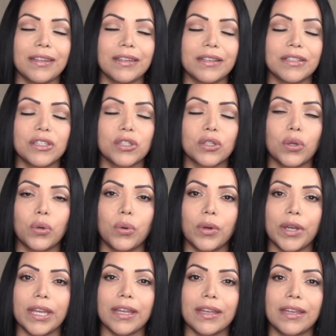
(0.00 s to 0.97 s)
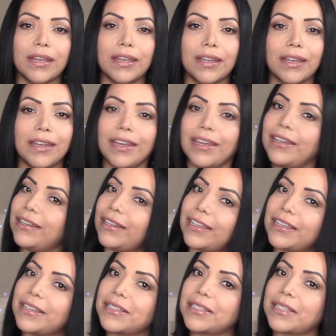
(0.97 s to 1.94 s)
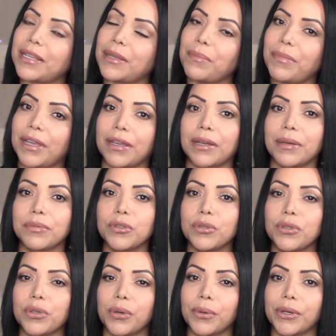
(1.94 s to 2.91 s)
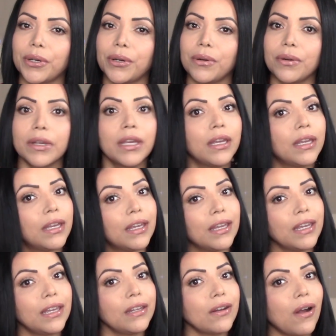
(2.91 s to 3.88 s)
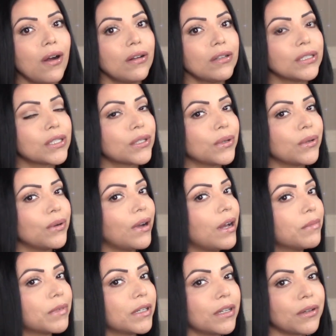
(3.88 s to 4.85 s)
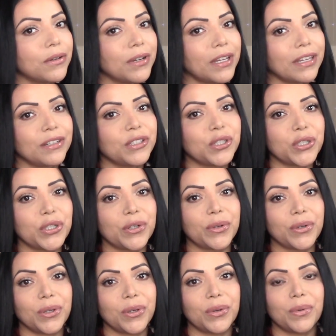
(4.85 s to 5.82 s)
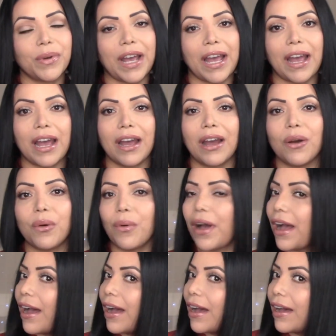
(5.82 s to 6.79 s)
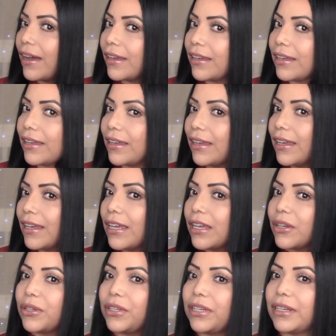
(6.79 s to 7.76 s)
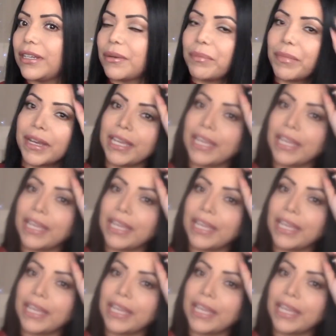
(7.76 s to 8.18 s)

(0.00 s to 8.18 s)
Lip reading: this quick and easy makeup tutorial, and also I'm gonna go ahead and show you how I did my